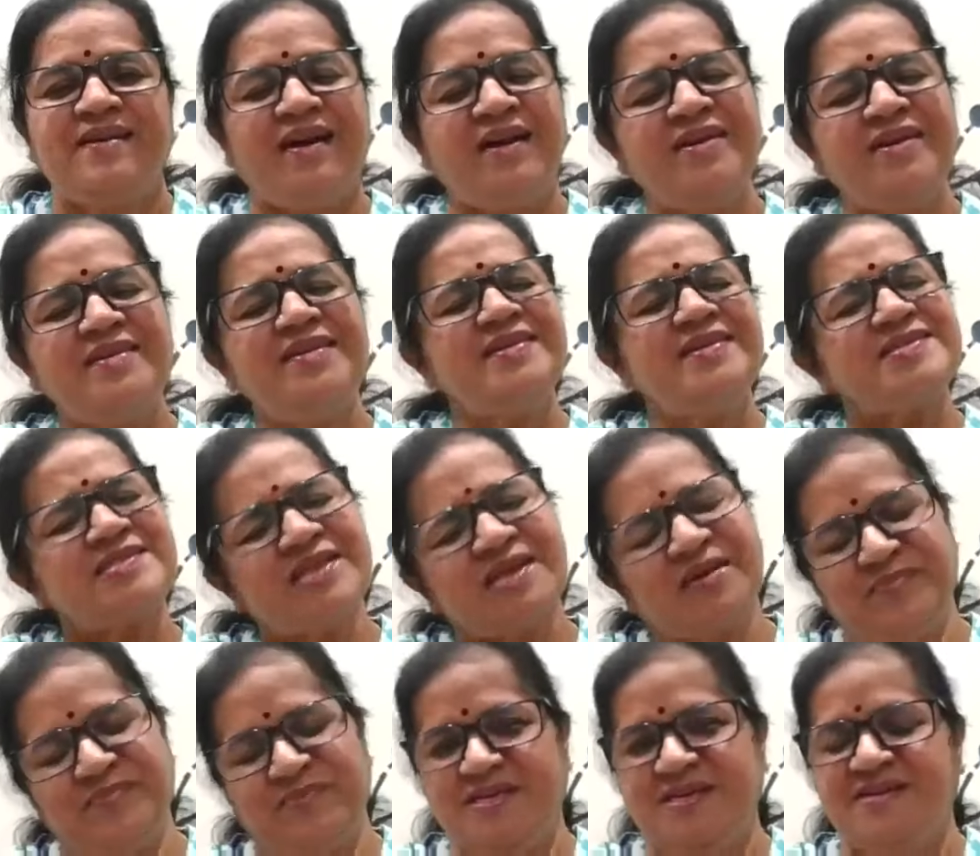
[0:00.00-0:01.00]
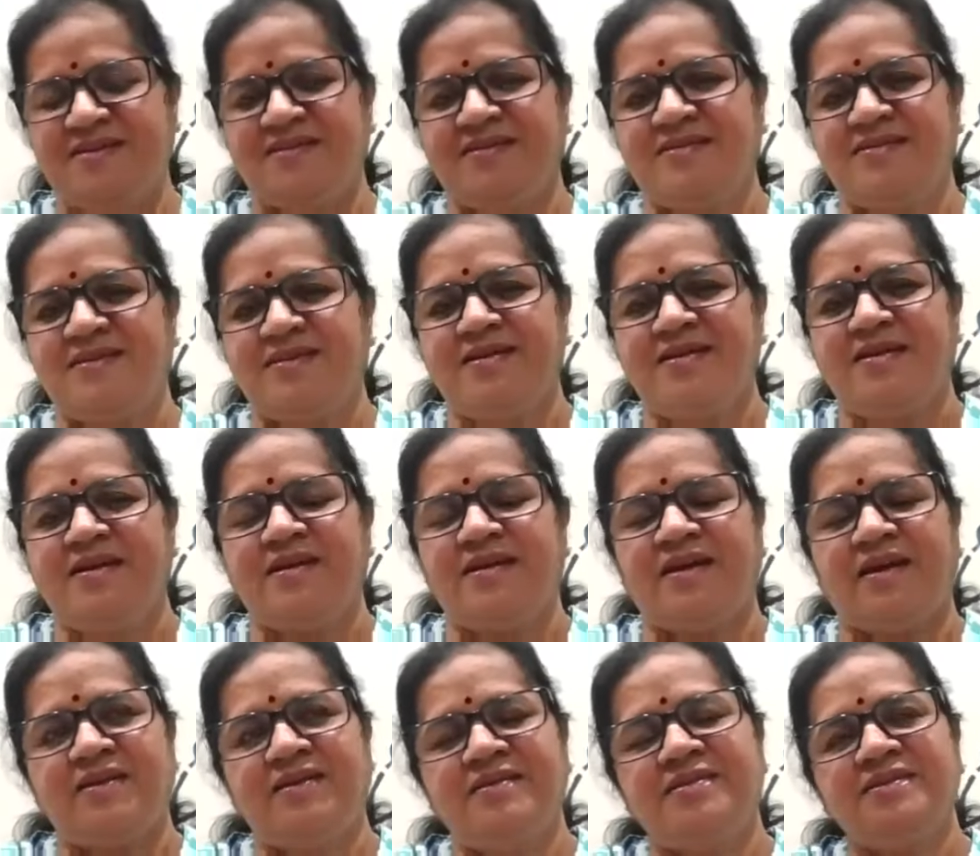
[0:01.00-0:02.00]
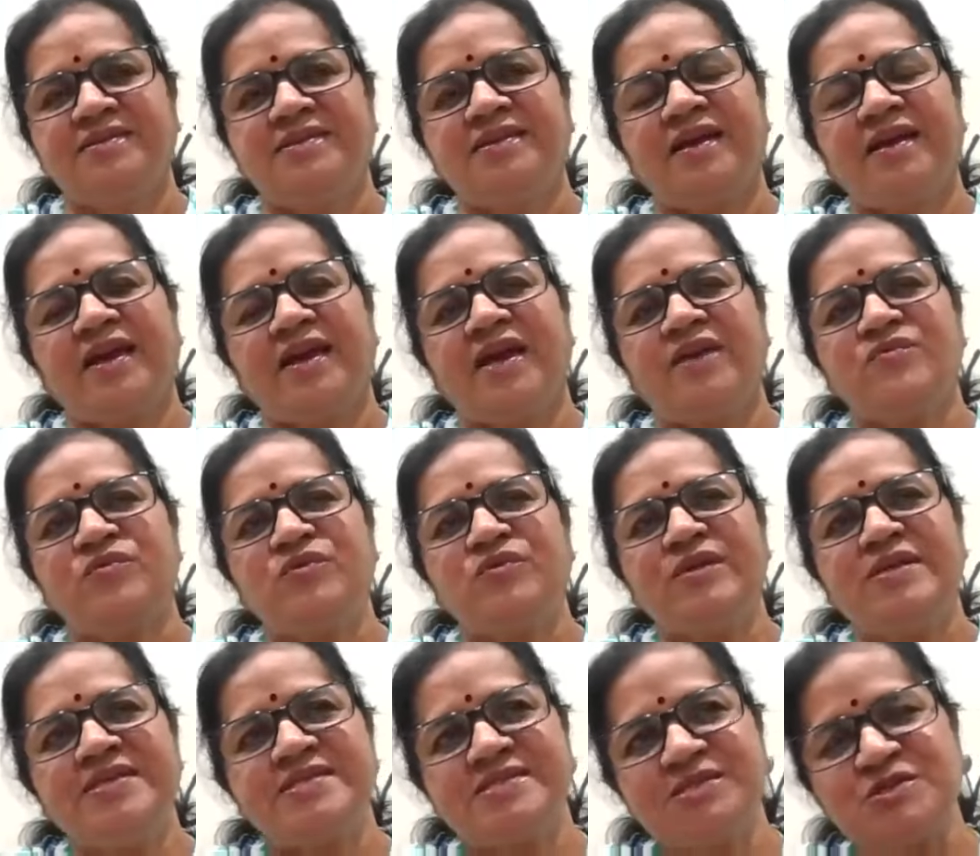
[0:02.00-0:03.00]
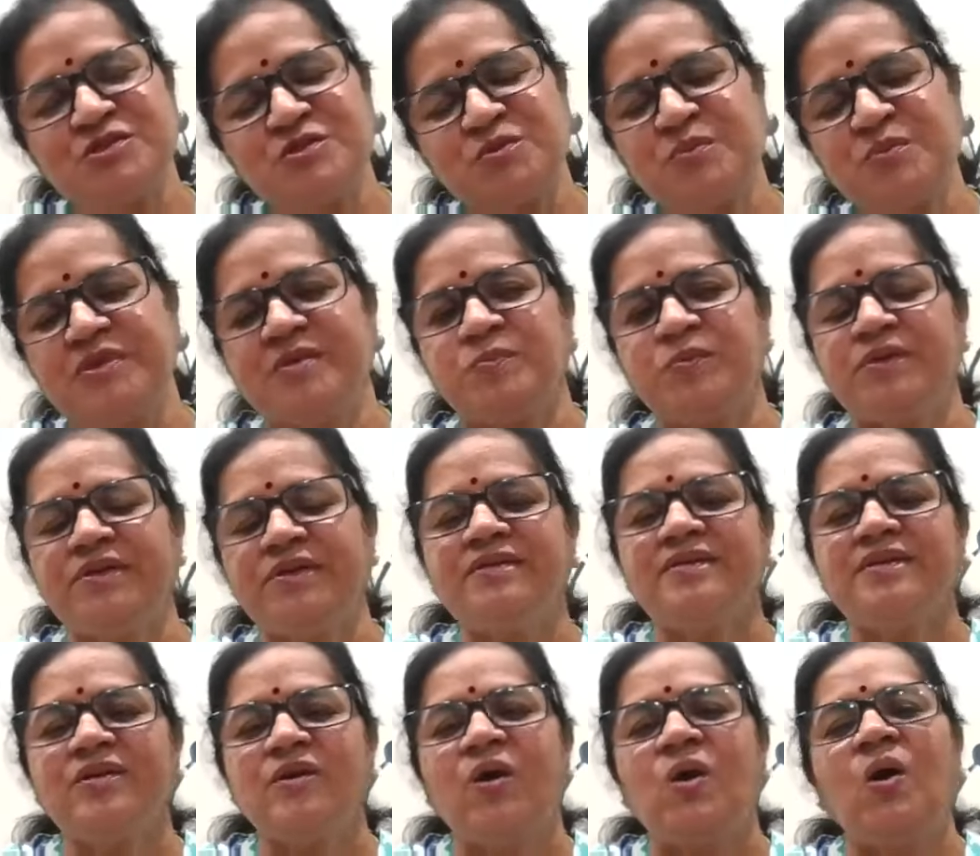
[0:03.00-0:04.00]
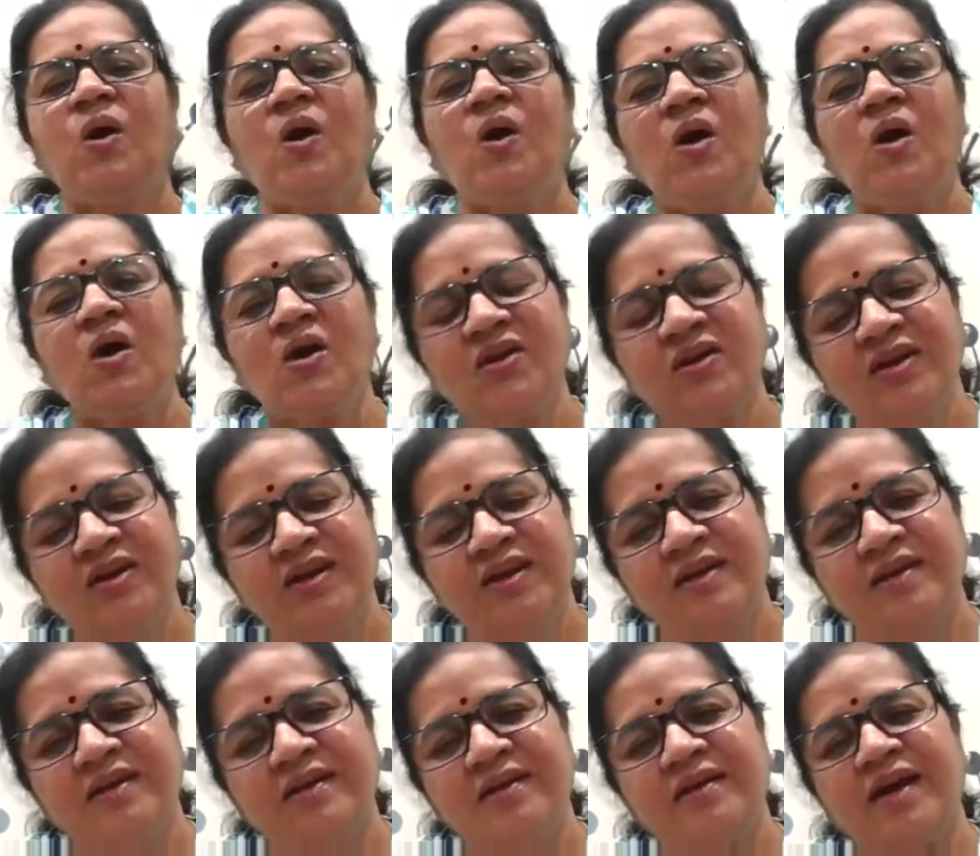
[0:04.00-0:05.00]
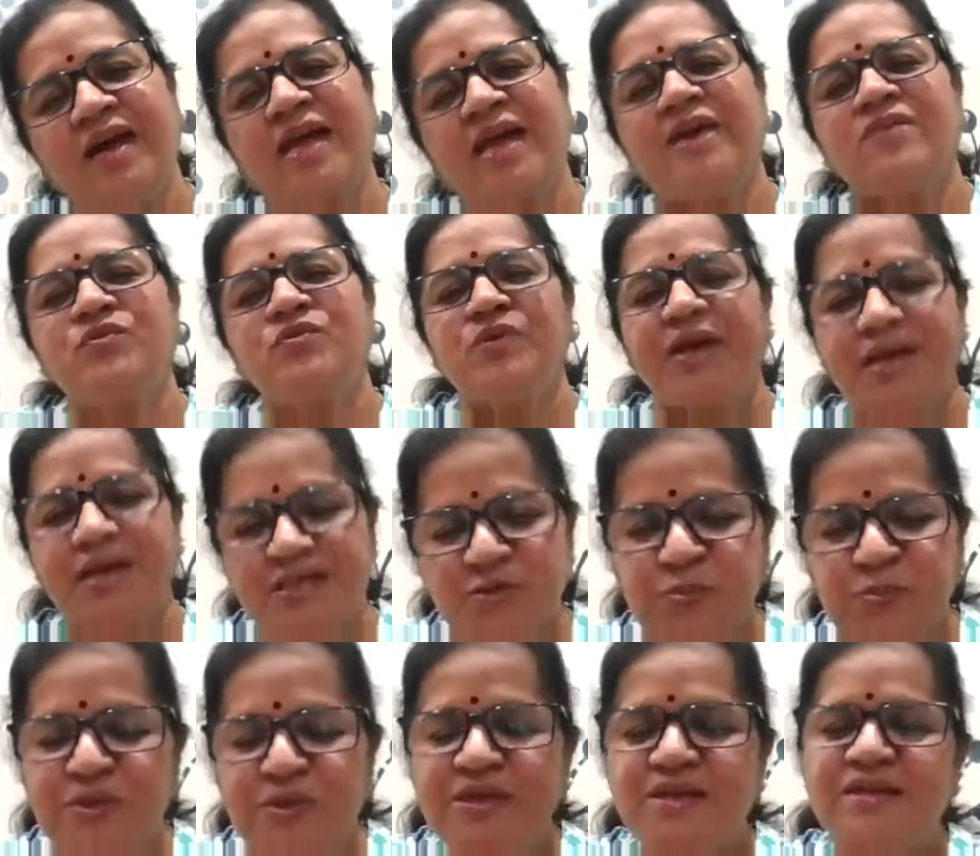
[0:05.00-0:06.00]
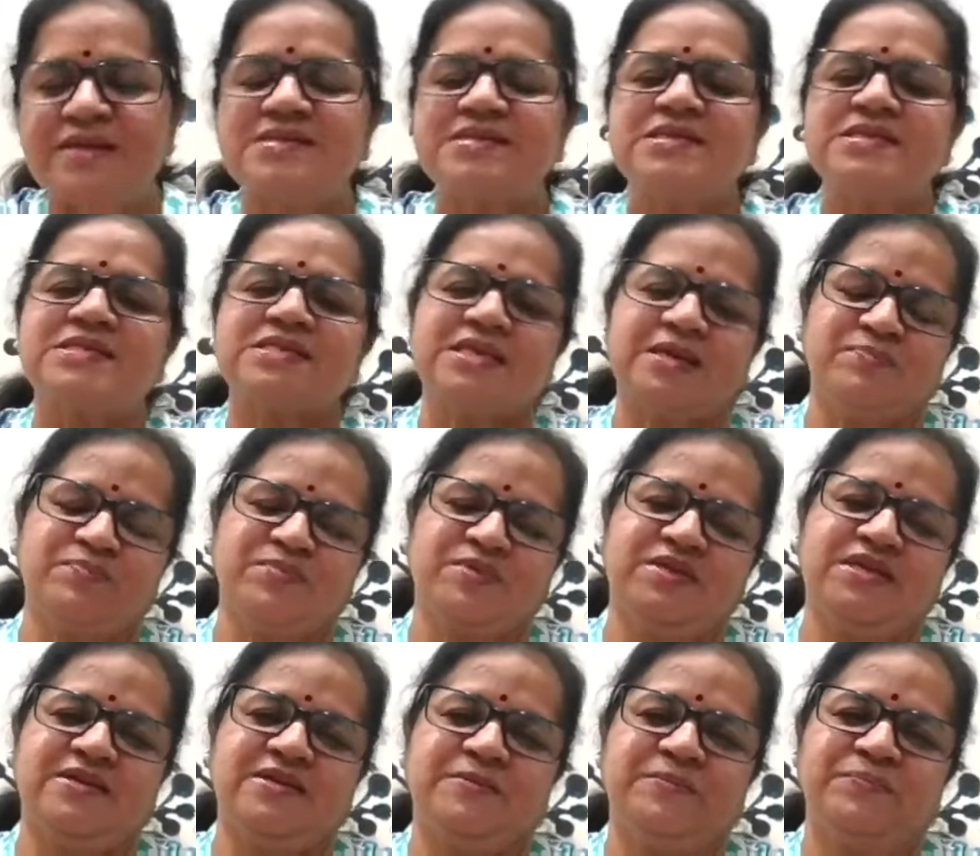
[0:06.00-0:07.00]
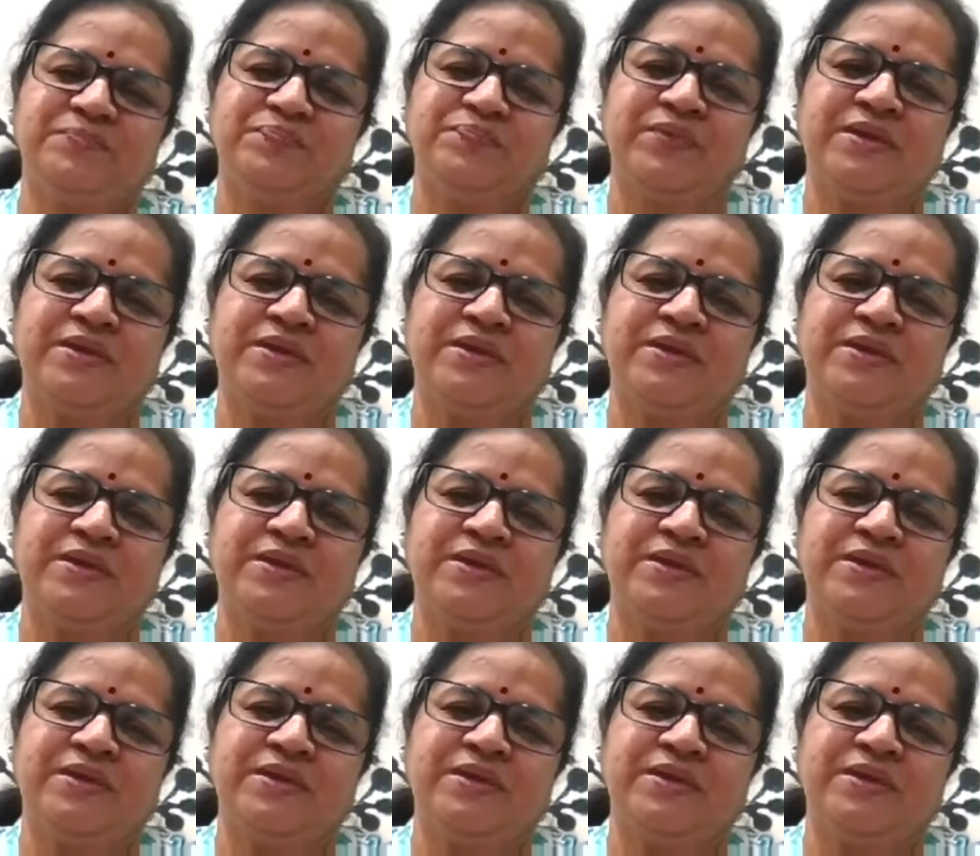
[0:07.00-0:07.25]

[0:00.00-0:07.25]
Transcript: I need something. Either I have to listen to people or I have to experience something.